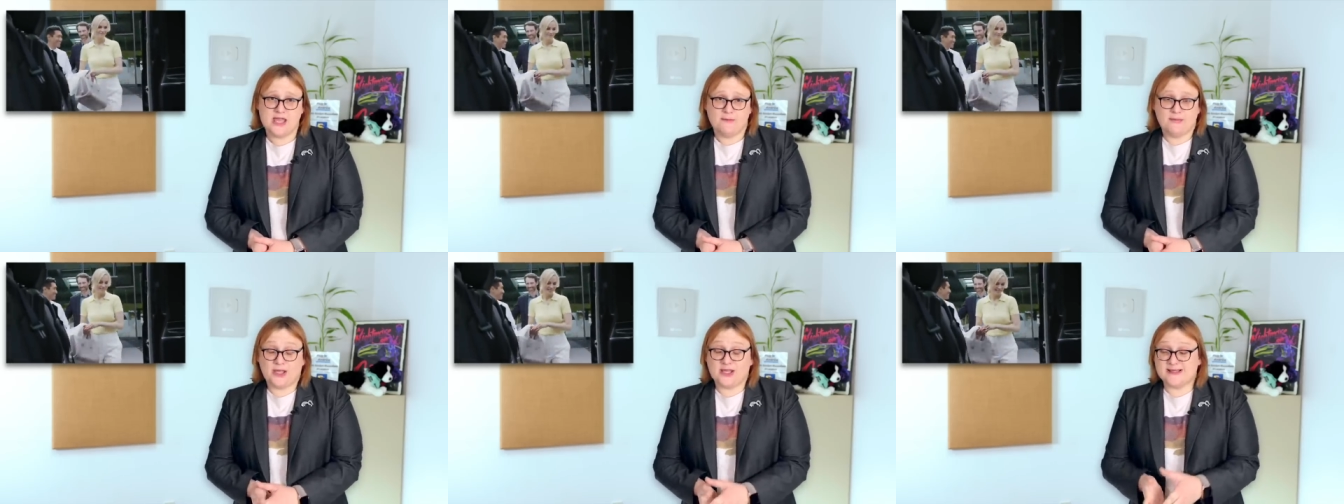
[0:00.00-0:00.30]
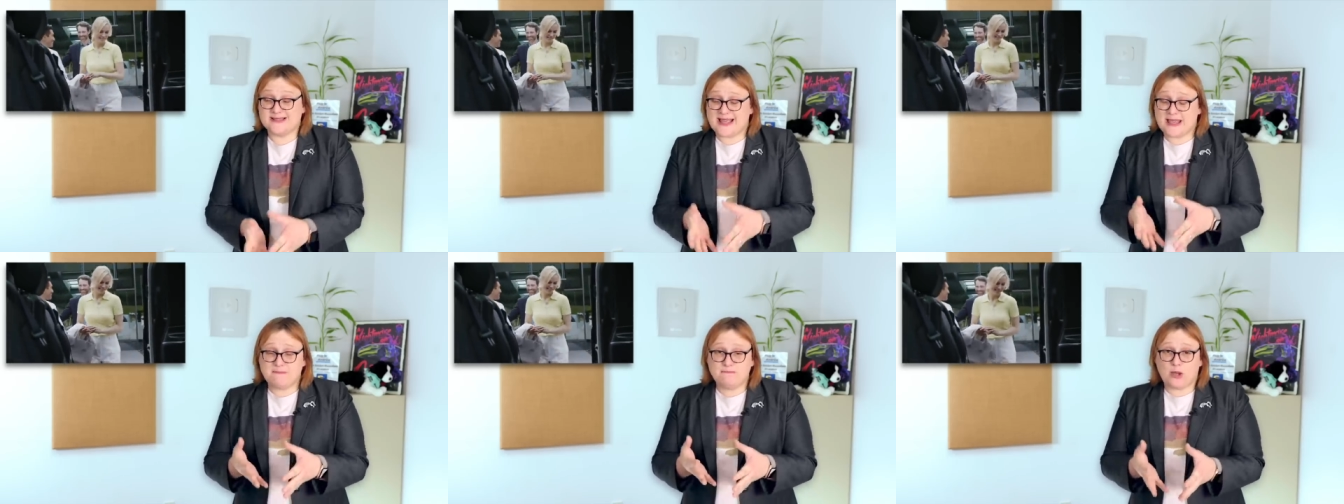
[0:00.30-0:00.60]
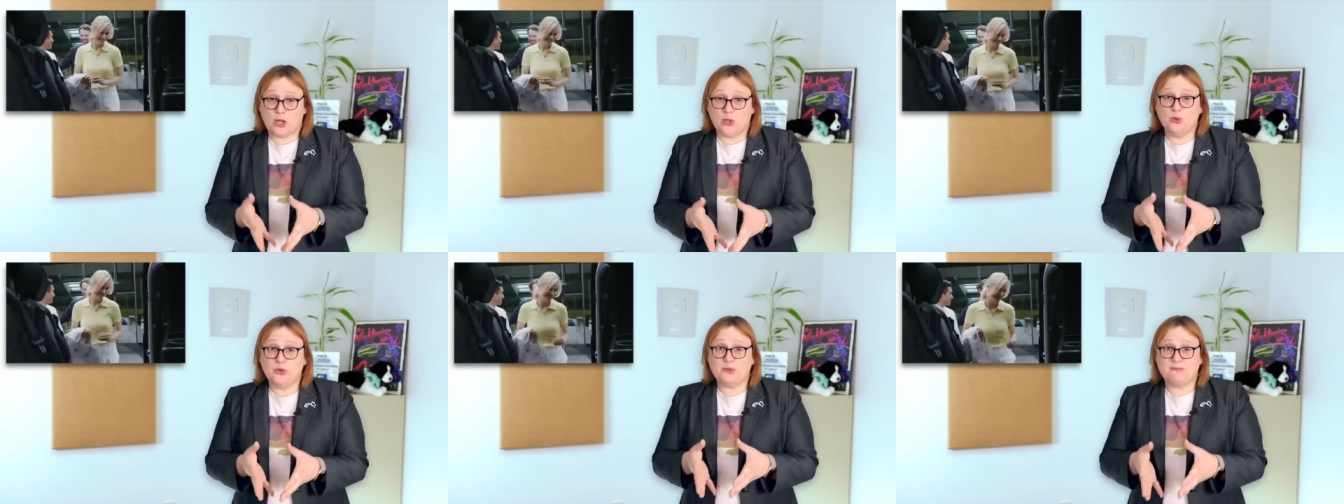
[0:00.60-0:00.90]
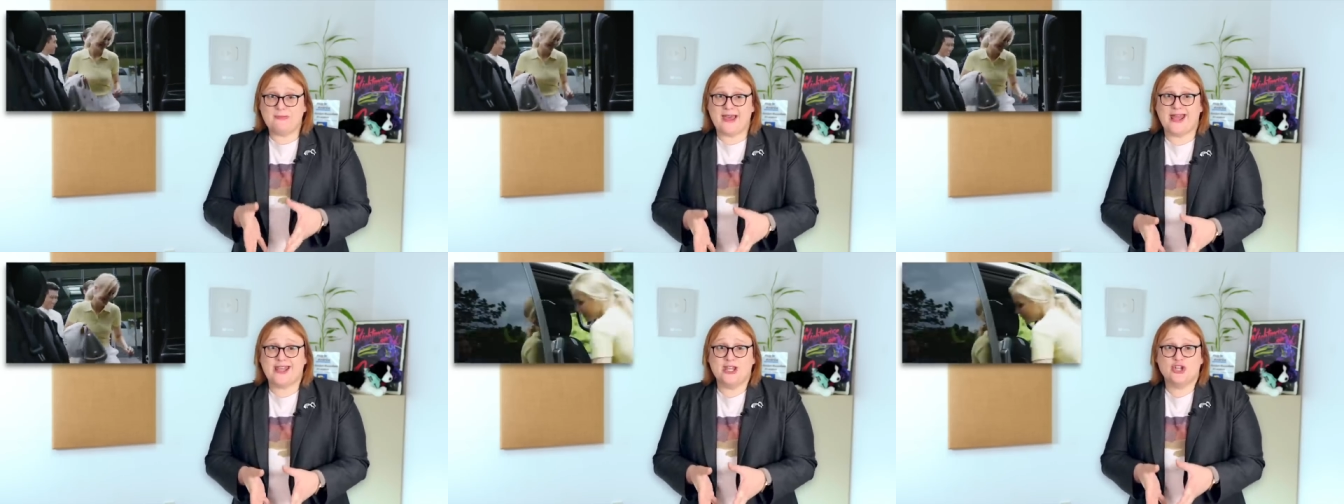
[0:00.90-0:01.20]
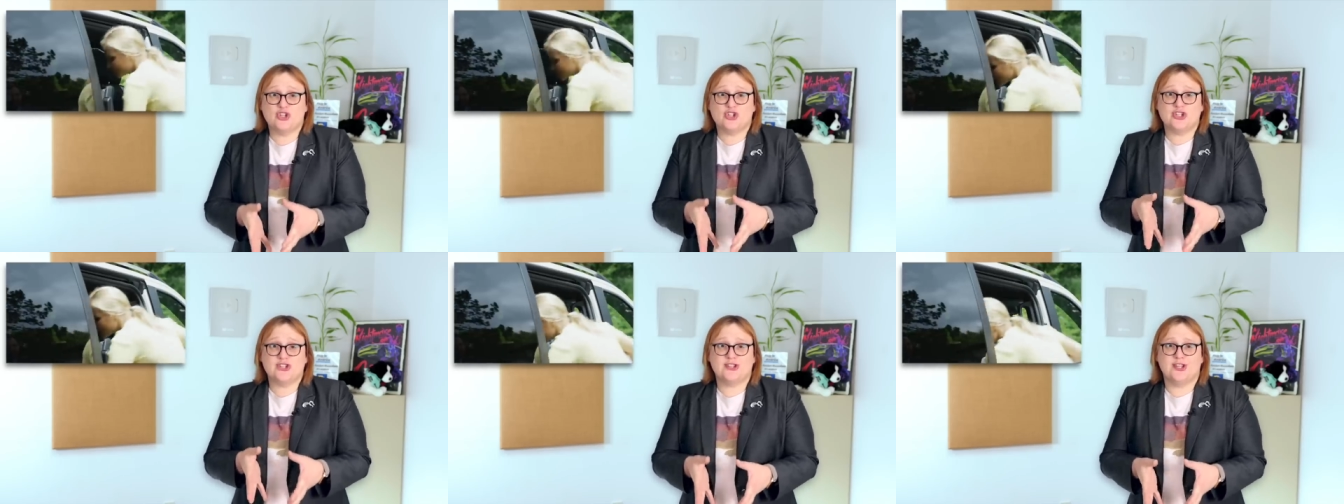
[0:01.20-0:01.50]
because they both
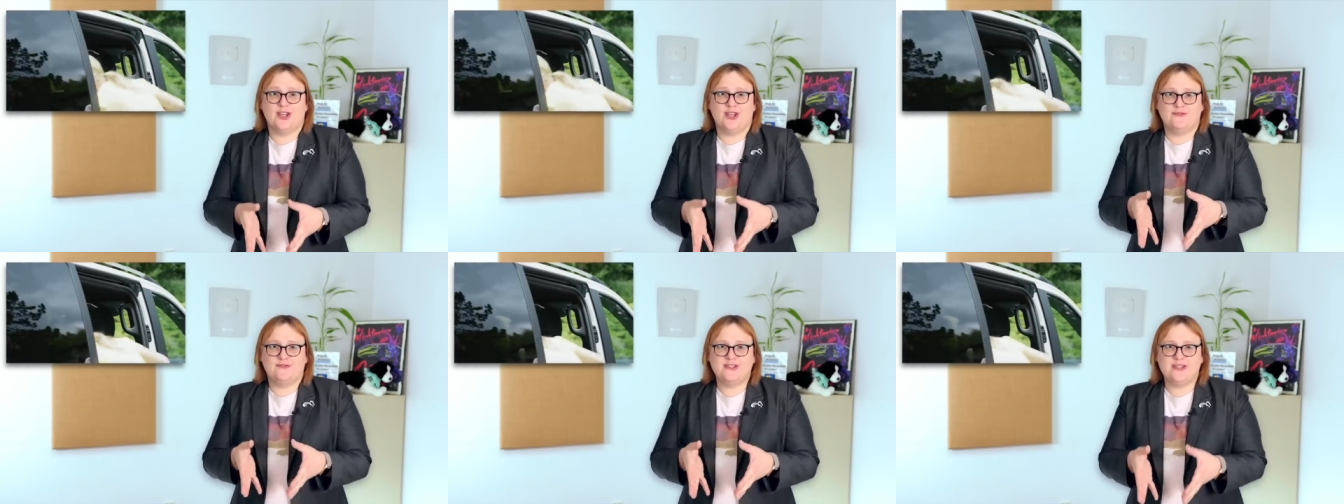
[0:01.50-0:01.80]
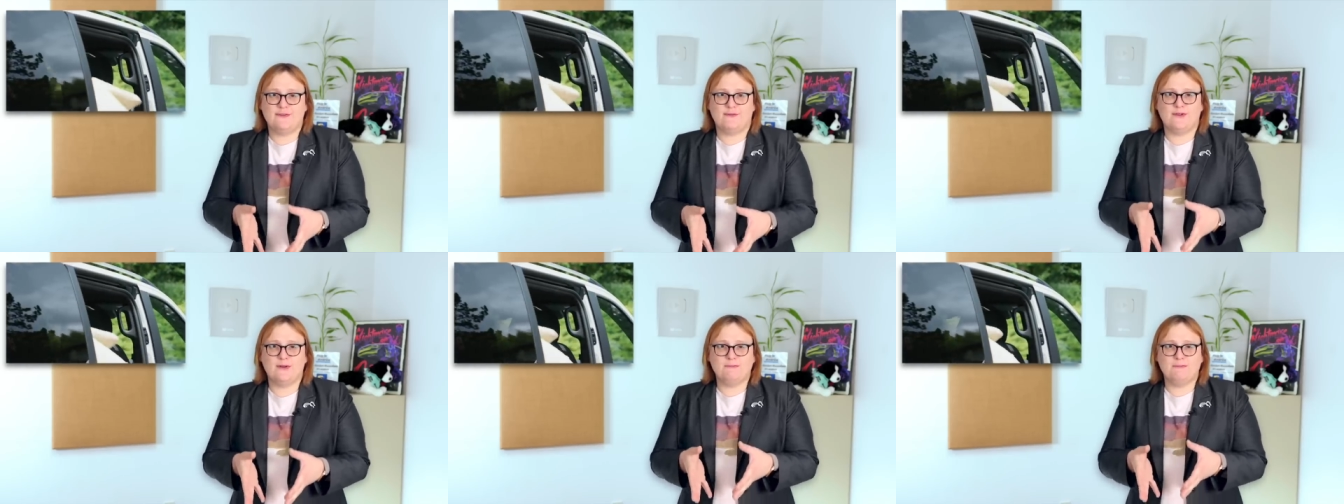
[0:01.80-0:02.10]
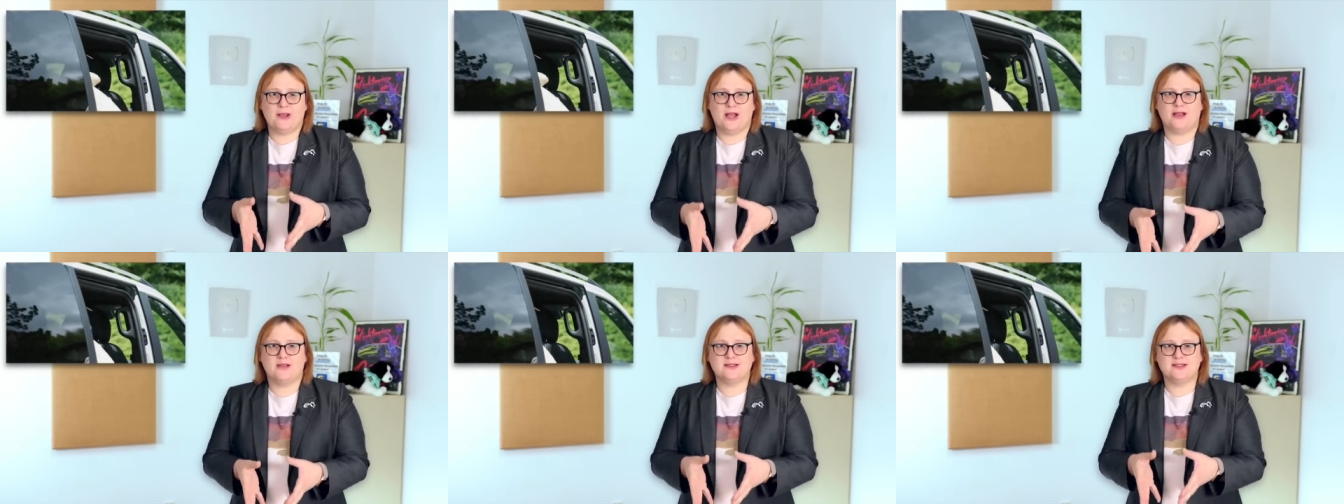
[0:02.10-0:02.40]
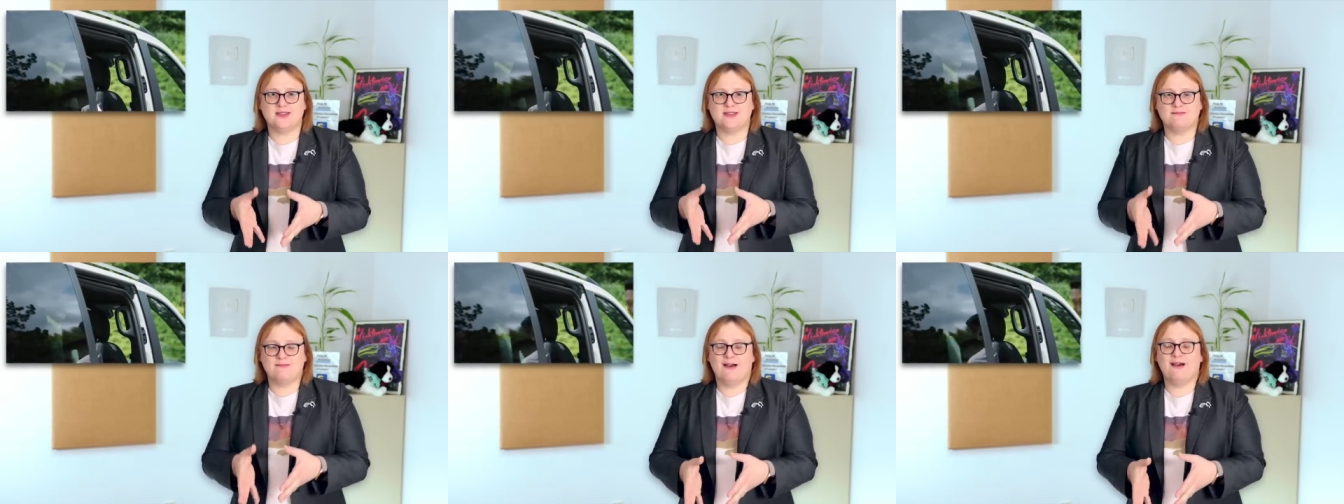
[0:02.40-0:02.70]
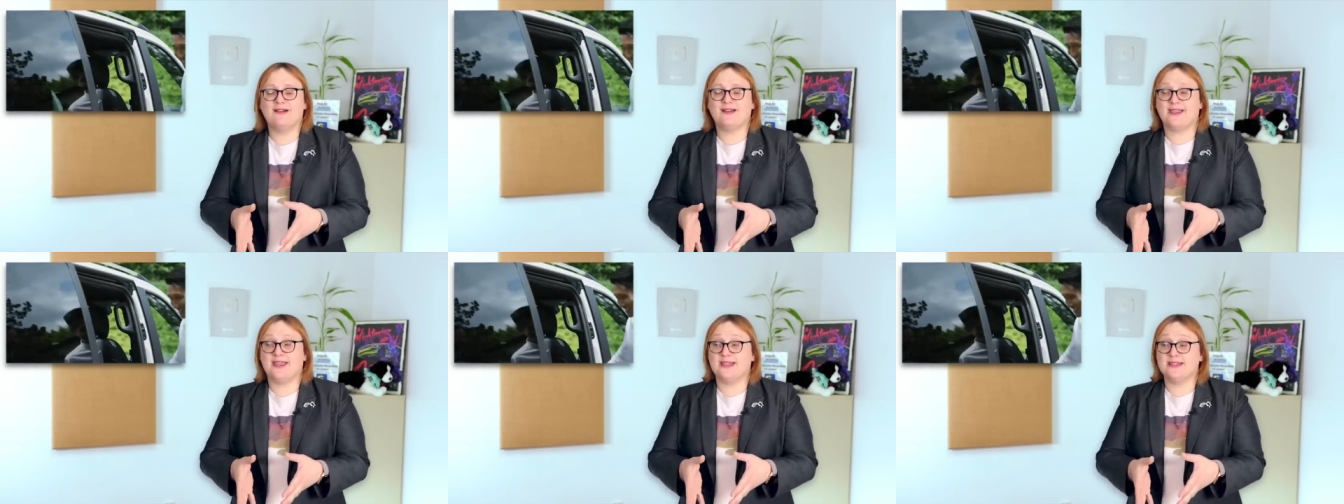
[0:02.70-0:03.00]
manage to serve different parts of the
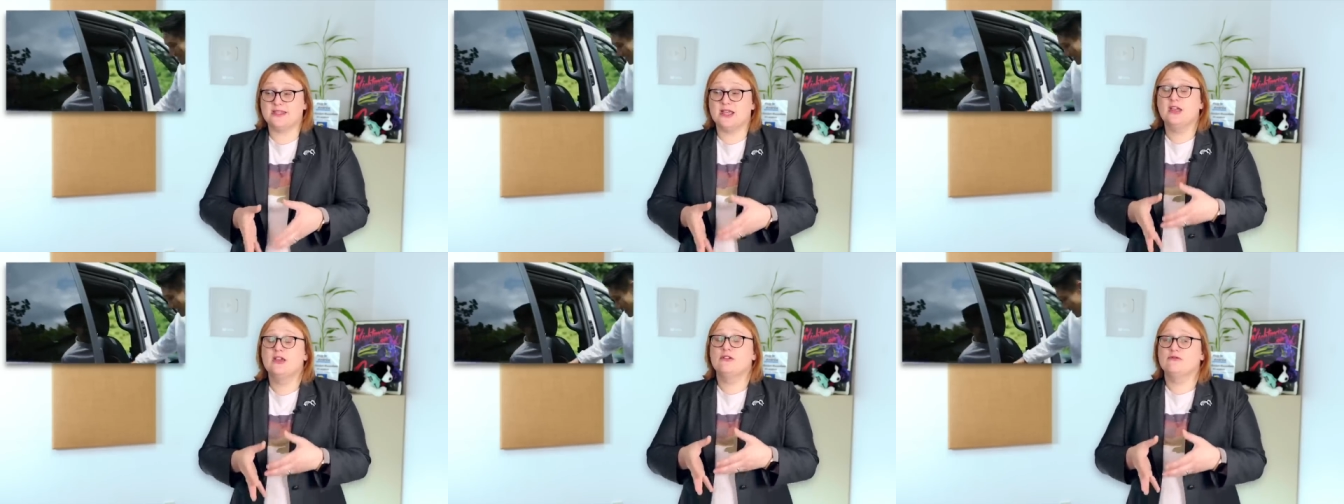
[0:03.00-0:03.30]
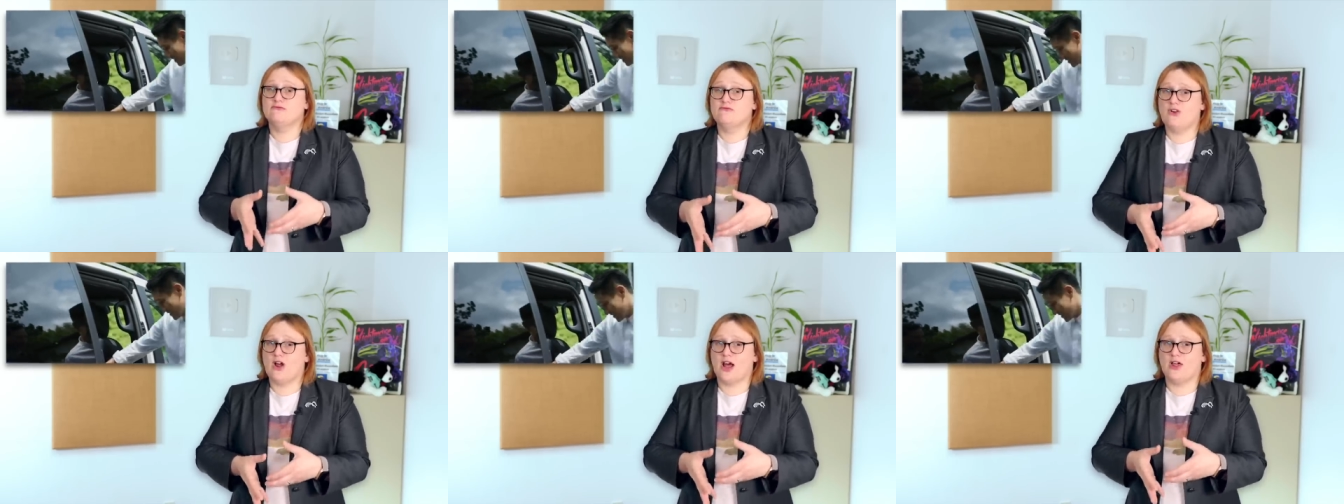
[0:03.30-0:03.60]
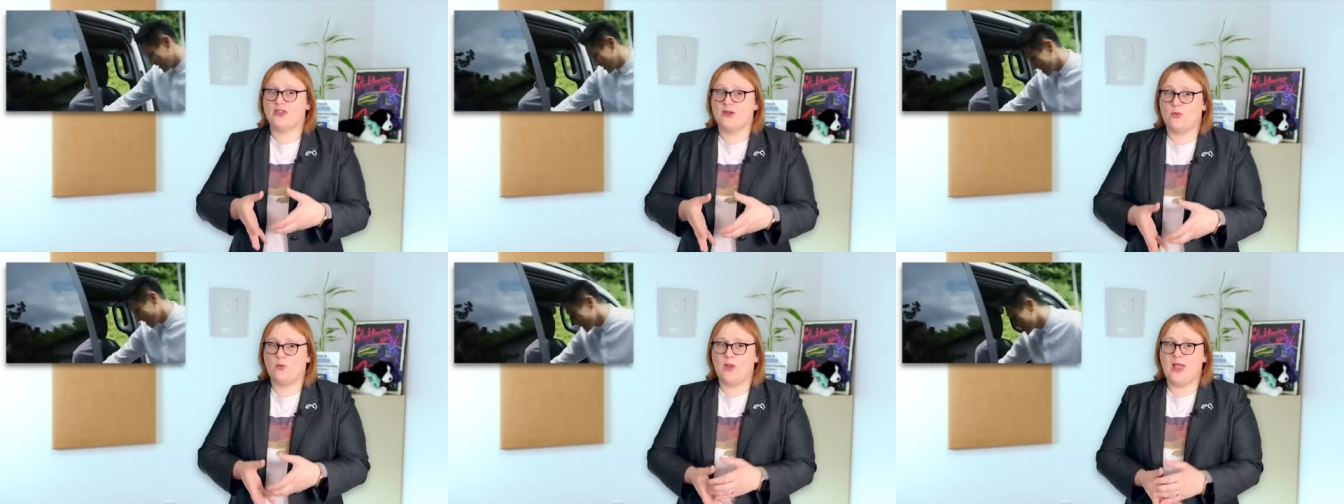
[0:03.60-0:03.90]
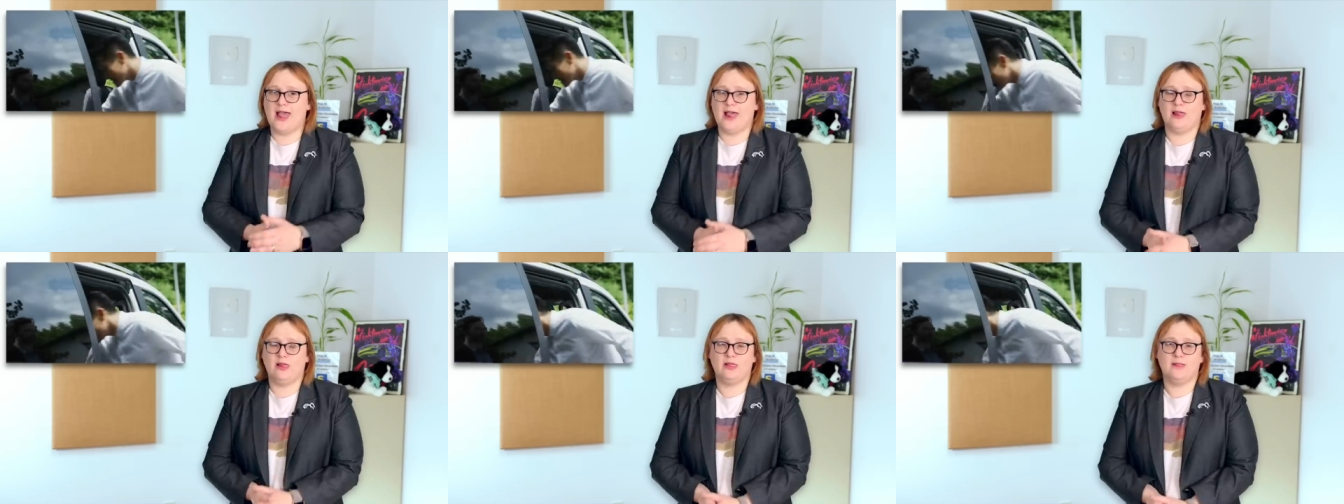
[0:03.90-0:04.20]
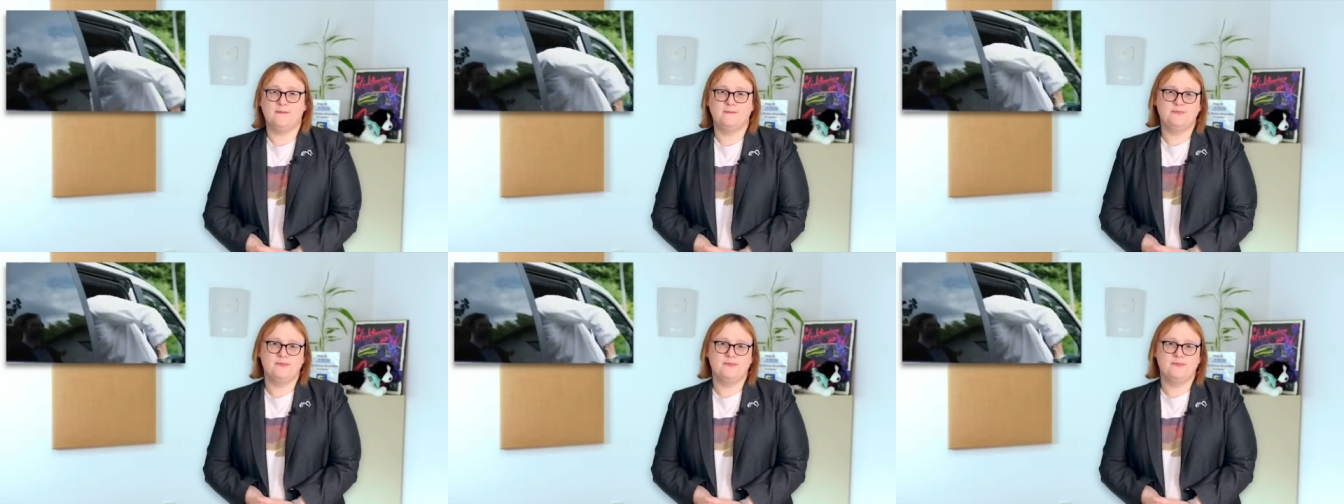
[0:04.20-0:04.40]
market rather well.